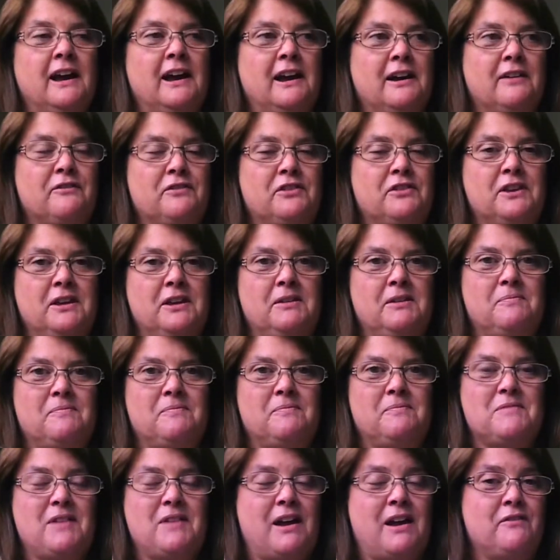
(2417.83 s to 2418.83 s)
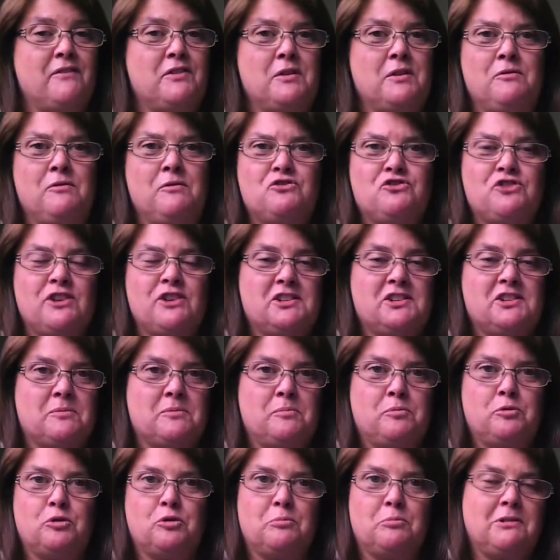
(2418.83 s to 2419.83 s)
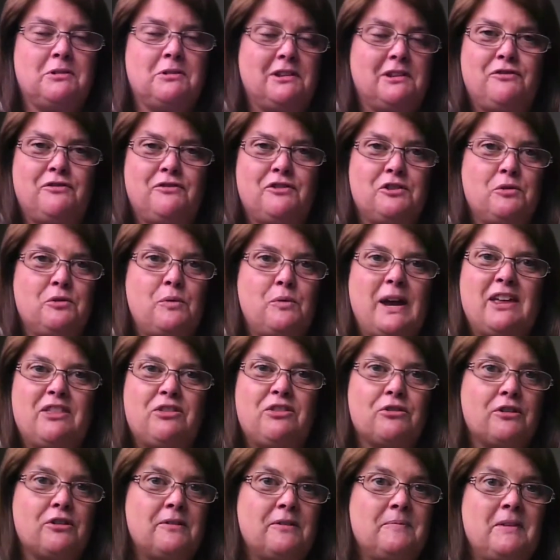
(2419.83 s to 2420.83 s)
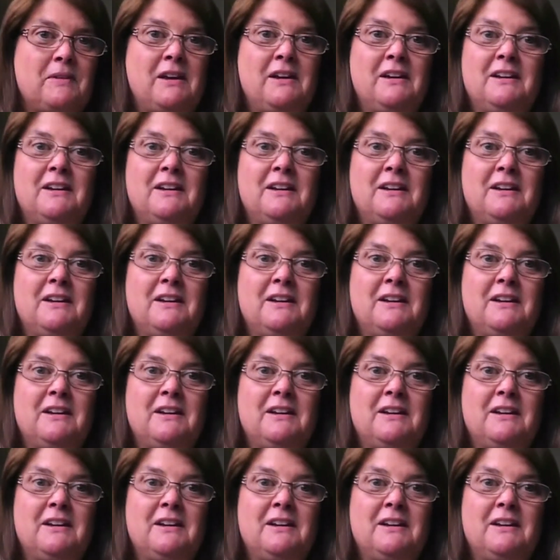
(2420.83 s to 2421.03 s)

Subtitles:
Have they dressed appropriately for the weather?